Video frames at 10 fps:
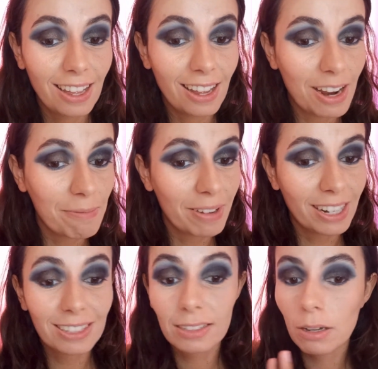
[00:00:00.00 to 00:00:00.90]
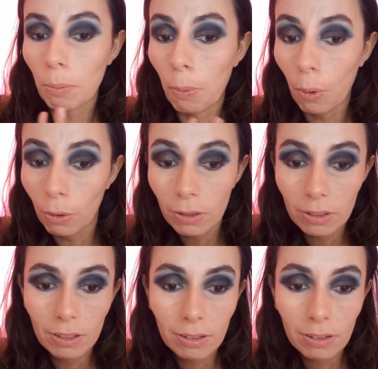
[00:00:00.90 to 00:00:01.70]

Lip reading: I mean, it's a bold,